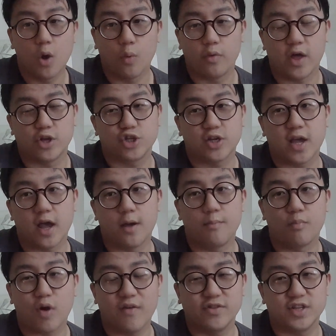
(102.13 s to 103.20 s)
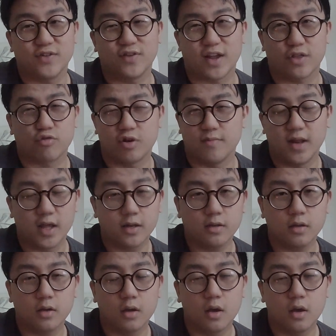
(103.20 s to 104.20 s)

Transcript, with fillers: would actually get a private jet for like 3 million.